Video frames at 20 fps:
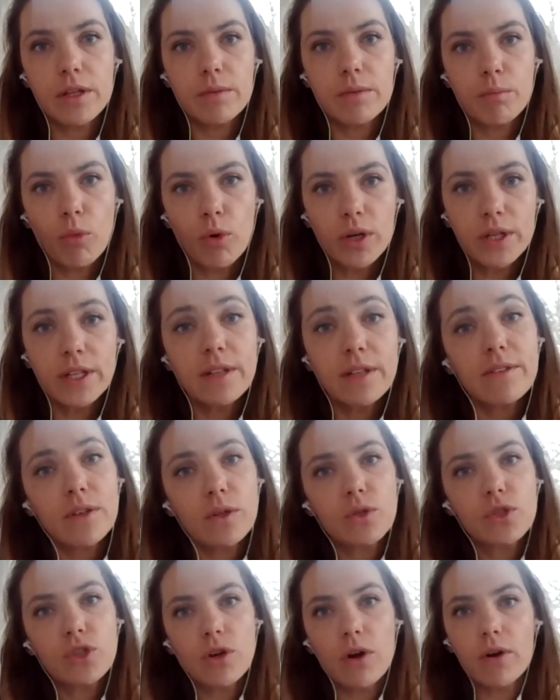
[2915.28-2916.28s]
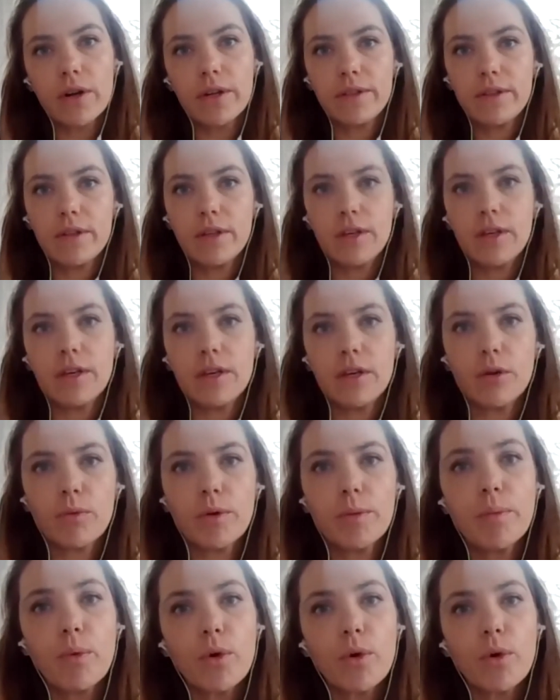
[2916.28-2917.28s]
more details are in the
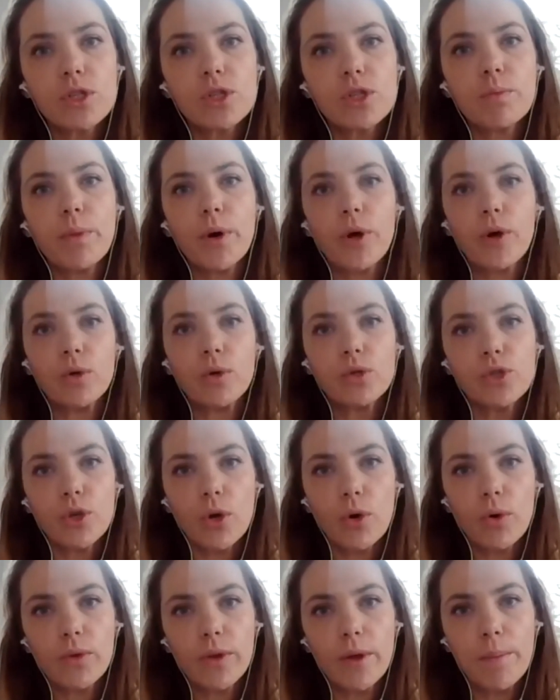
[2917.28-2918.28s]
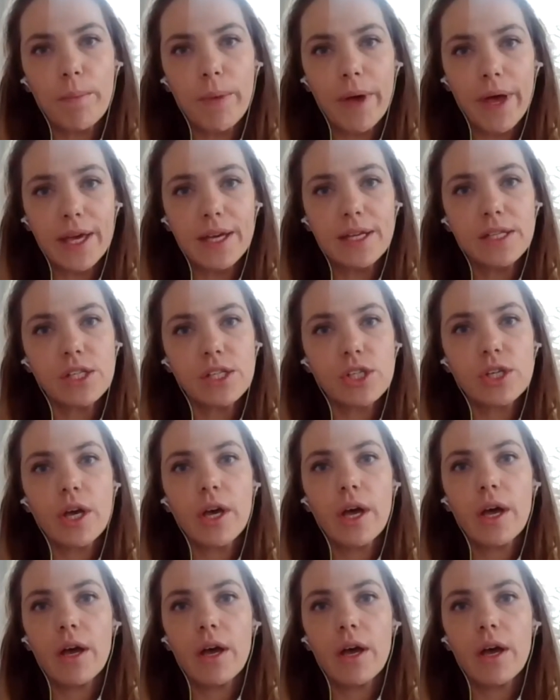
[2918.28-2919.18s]
reports, but also the PACE